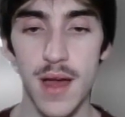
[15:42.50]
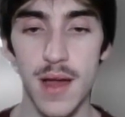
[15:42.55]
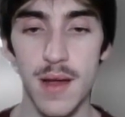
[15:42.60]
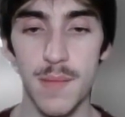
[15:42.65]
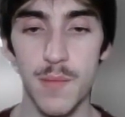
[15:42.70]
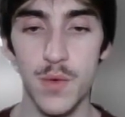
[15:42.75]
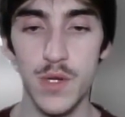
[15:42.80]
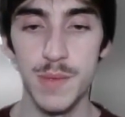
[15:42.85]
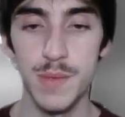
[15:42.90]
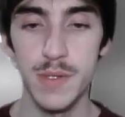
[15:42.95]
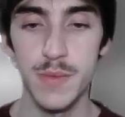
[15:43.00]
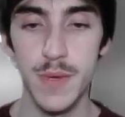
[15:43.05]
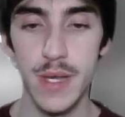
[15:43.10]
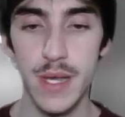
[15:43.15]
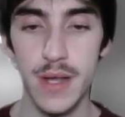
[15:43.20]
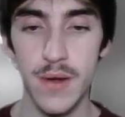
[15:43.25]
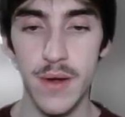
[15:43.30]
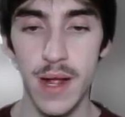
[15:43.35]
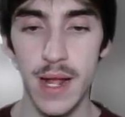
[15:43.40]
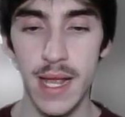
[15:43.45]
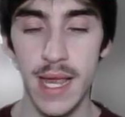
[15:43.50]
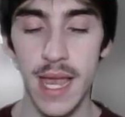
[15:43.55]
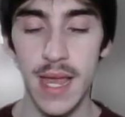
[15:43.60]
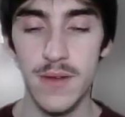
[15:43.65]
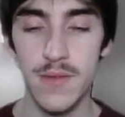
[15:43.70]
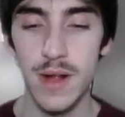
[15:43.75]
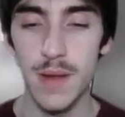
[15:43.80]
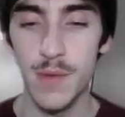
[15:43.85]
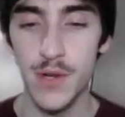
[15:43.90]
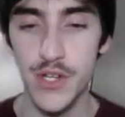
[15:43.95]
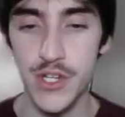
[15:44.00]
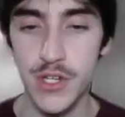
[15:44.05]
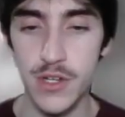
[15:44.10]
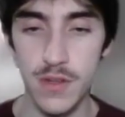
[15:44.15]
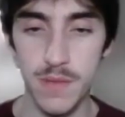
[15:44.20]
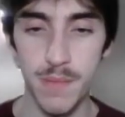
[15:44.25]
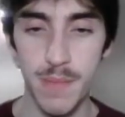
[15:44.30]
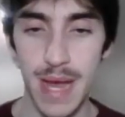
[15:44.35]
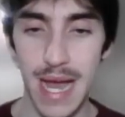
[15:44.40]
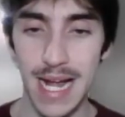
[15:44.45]
which means we can grab a
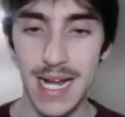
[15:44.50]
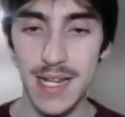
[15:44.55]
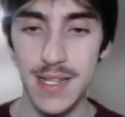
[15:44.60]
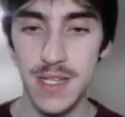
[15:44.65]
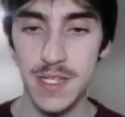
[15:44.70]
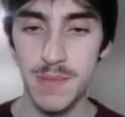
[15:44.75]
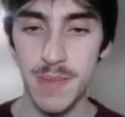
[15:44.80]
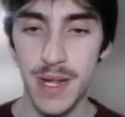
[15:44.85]
shield back in this